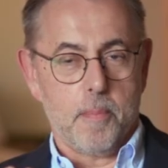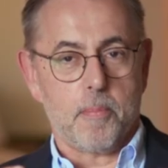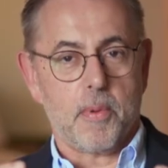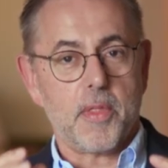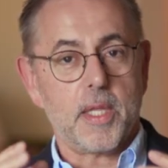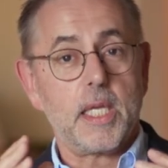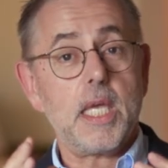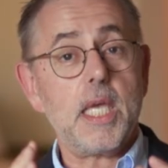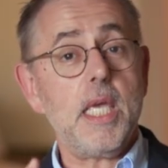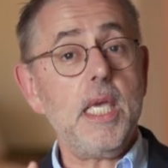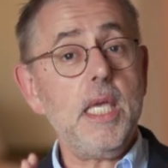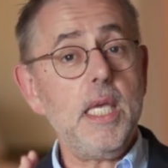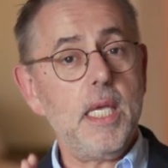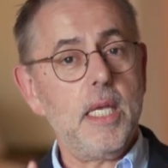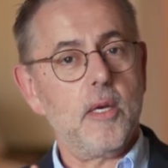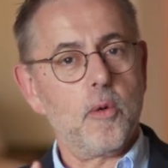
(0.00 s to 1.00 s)
But the
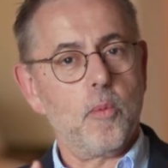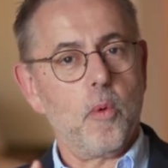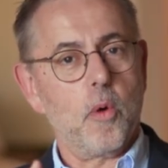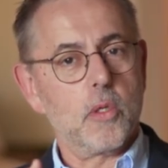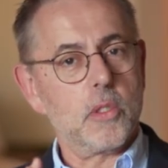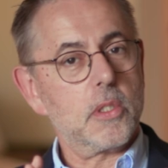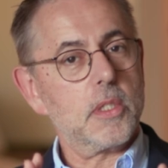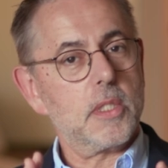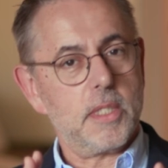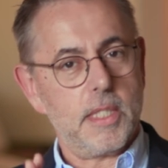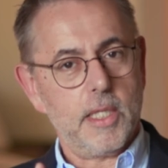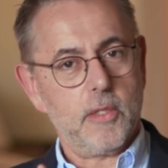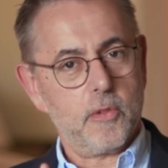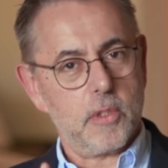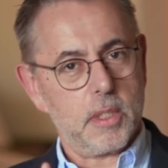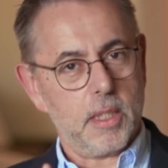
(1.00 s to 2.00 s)
key here was
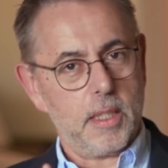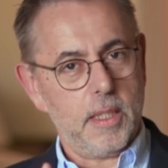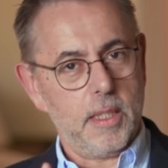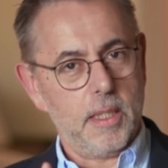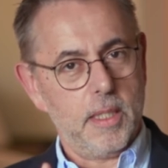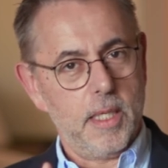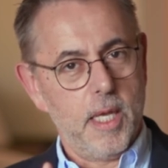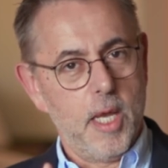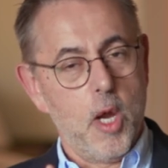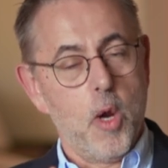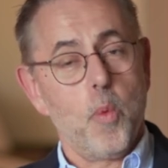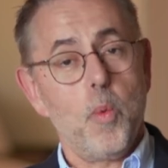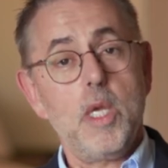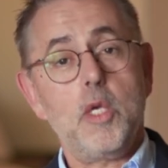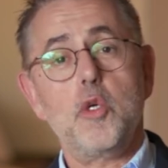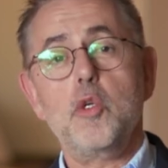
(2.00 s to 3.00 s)
secrecy.
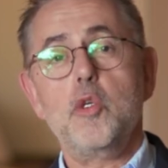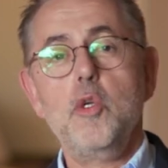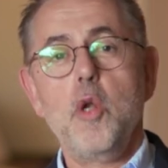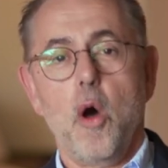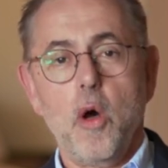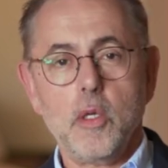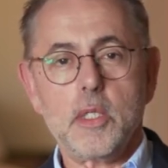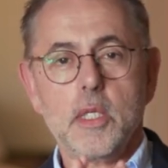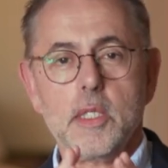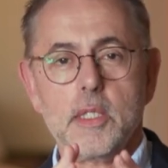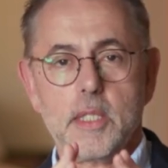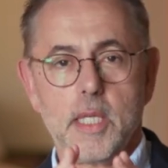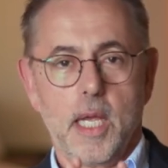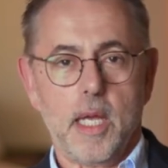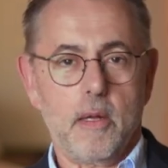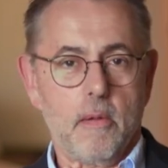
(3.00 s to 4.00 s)
We could not
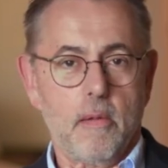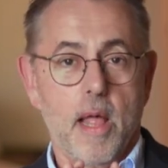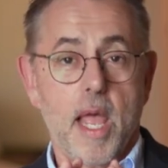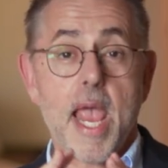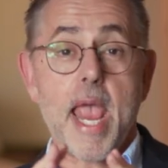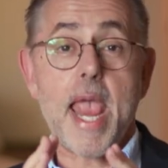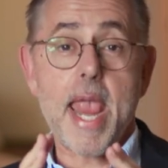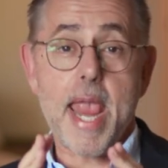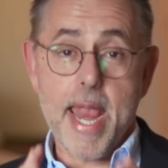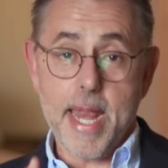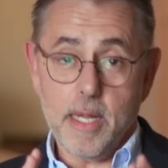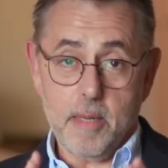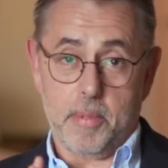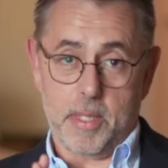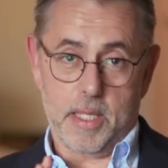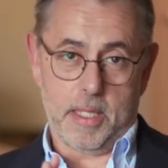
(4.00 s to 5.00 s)
tell
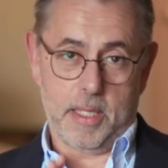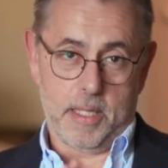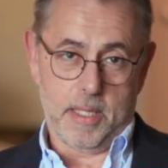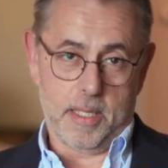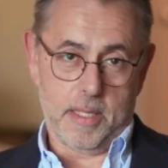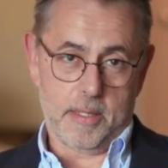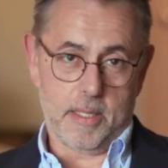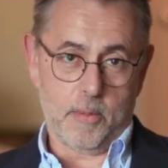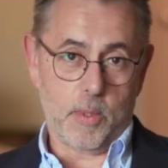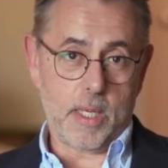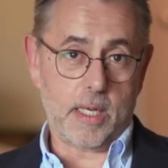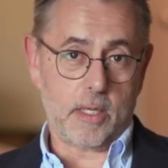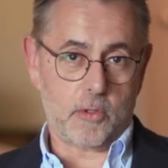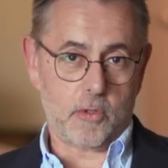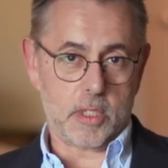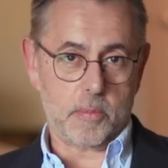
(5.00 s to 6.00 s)
anybody that we
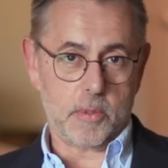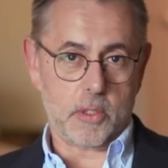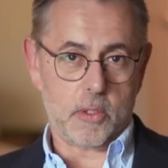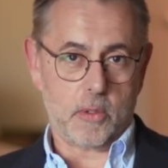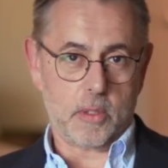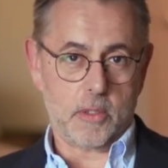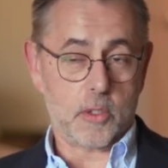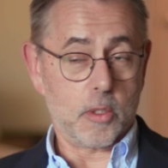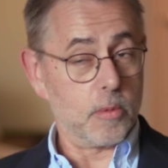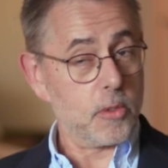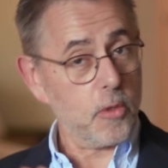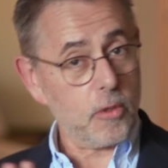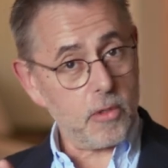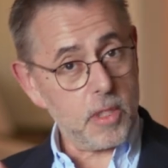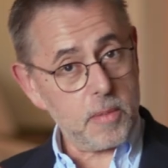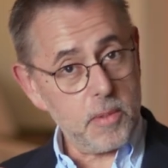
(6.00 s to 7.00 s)
had a Christmas stocking. So there was
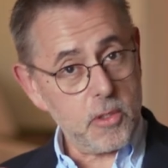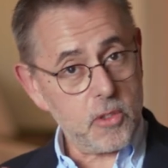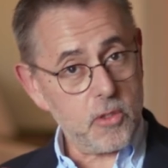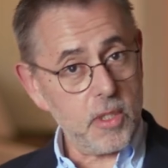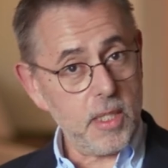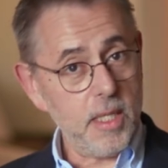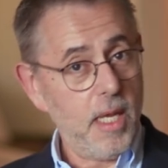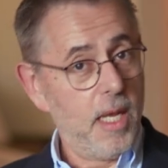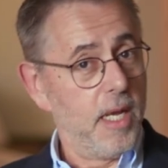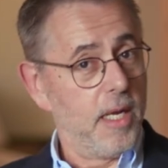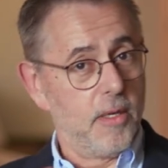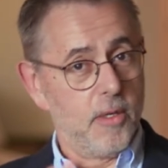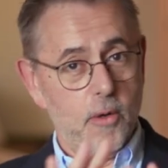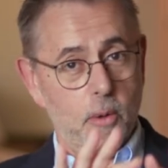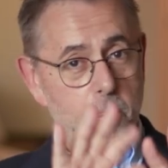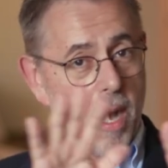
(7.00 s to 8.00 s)
no Christmas tree,
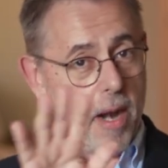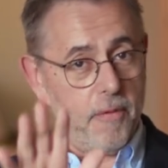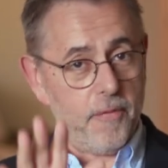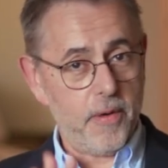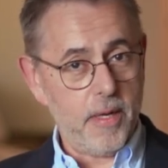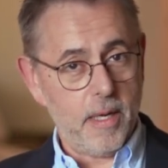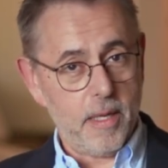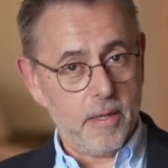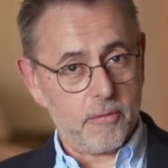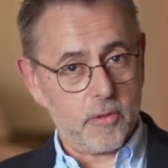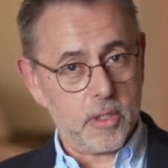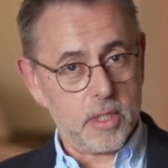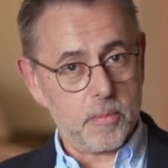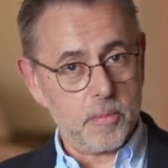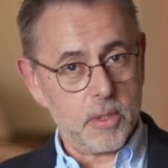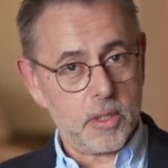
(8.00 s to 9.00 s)
no paraphernalia of
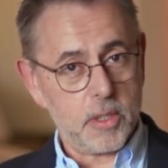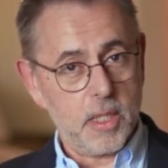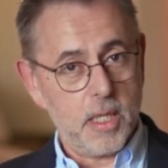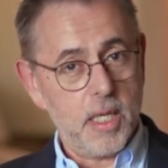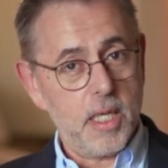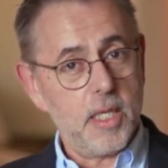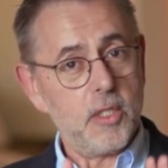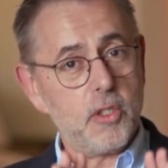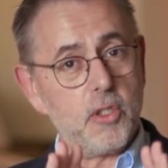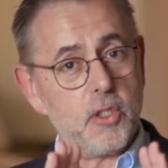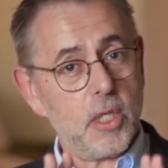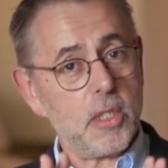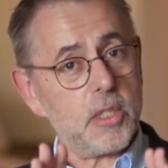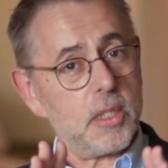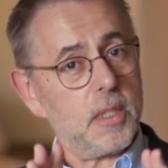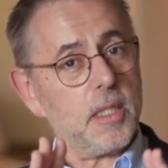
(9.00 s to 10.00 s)
Christmas,
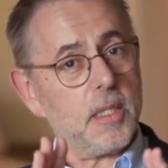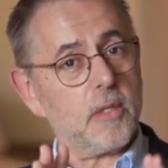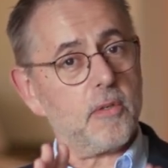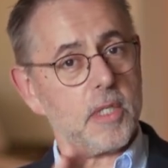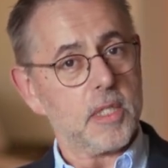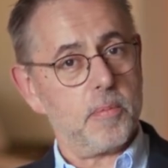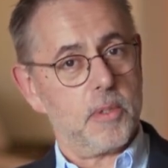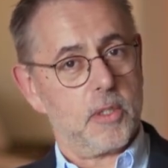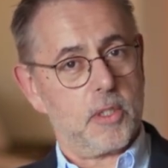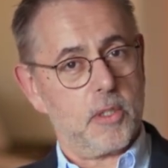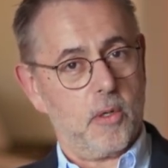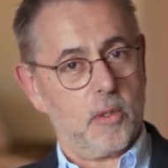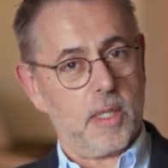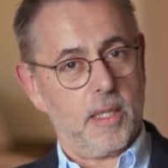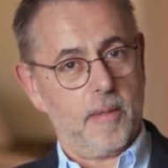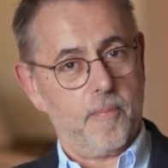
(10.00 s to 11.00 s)
just a Christmas
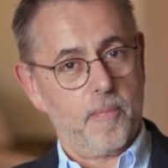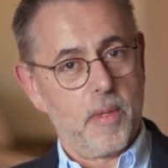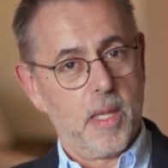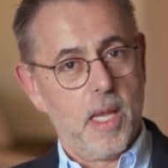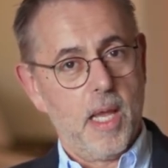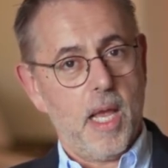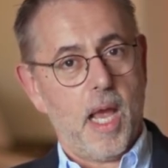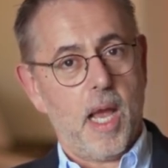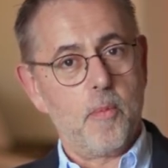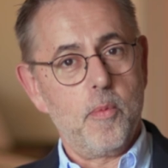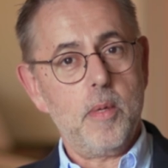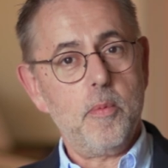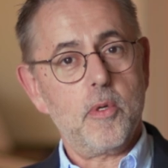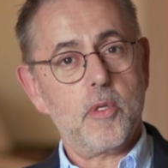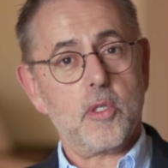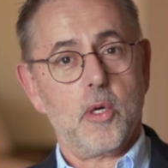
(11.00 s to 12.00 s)
stocking. And
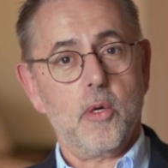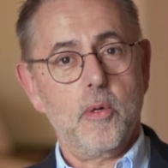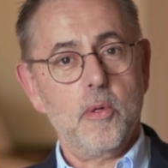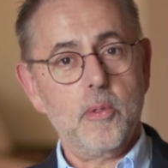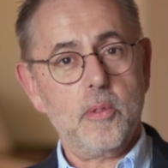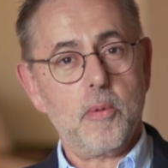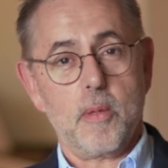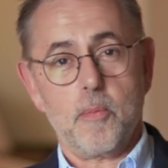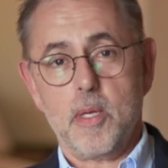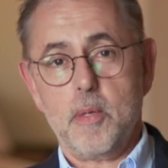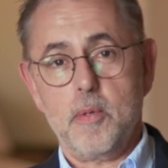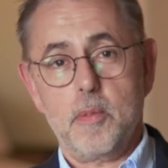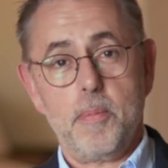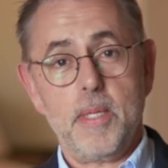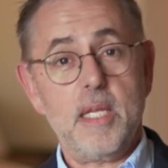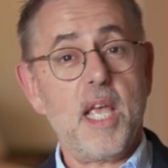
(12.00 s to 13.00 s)
we were told that we
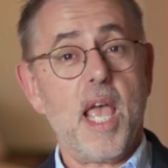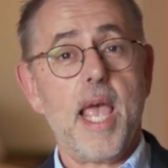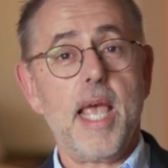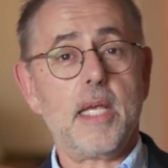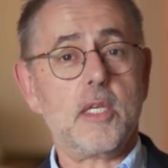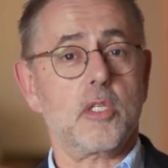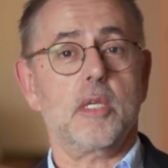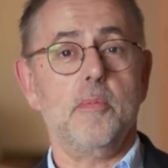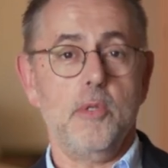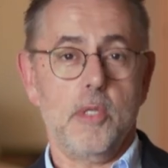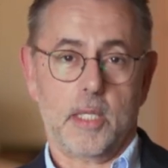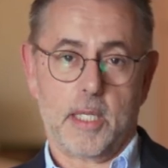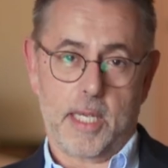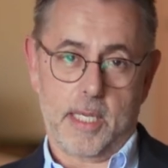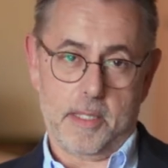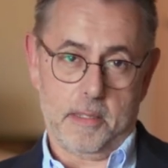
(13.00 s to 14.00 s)
would be
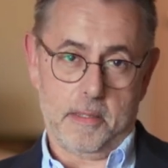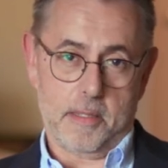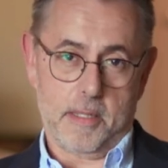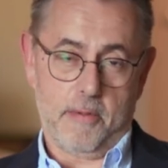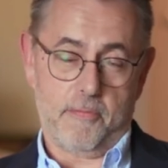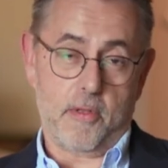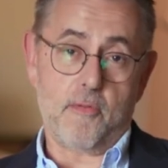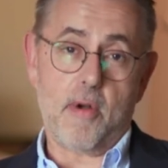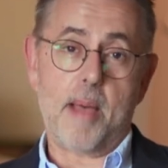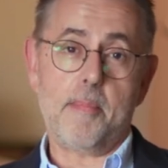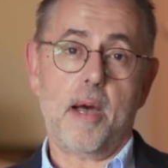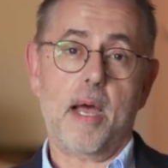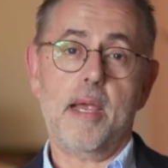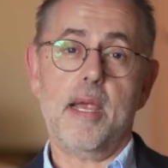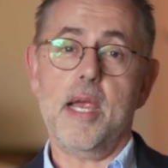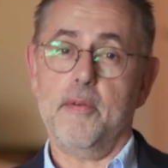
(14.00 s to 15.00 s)
excommunicated if the
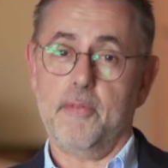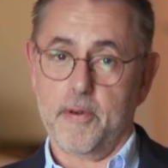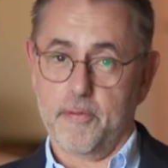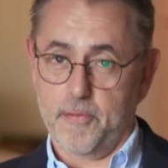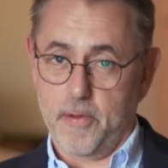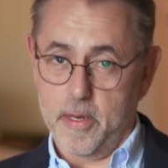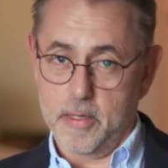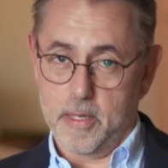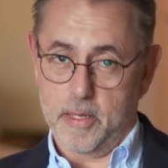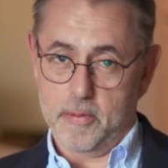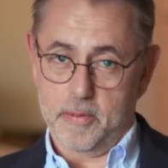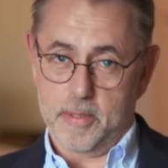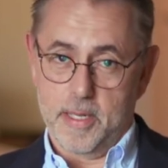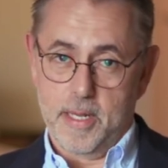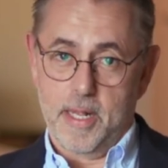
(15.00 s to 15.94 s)
rabbi ever found out.